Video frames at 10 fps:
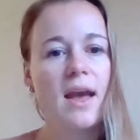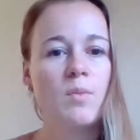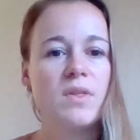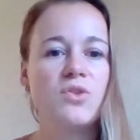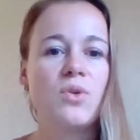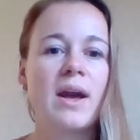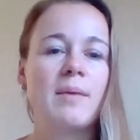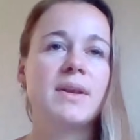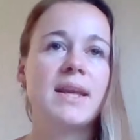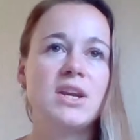And within your
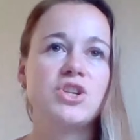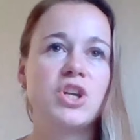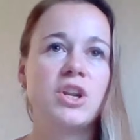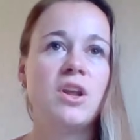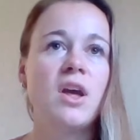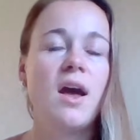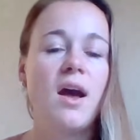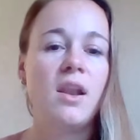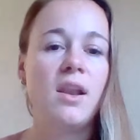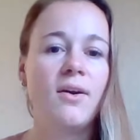application,
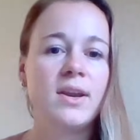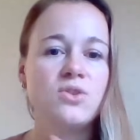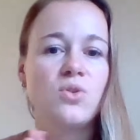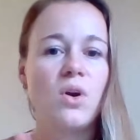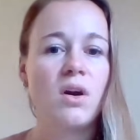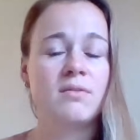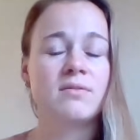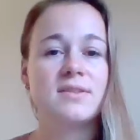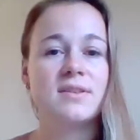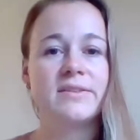align your
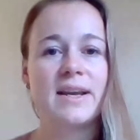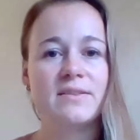answers